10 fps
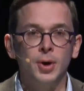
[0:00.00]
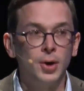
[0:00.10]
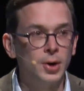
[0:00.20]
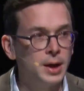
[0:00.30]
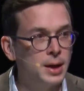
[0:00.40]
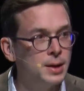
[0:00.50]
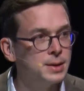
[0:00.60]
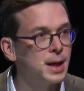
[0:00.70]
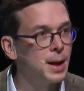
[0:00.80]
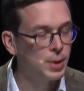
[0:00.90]
early
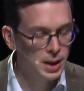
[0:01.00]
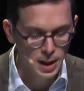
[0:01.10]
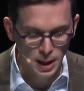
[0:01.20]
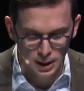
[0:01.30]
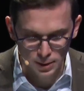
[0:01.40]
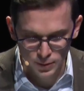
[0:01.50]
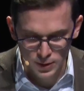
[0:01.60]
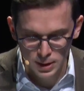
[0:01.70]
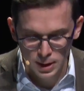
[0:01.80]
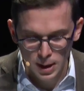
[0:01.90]
Islamic caliphs,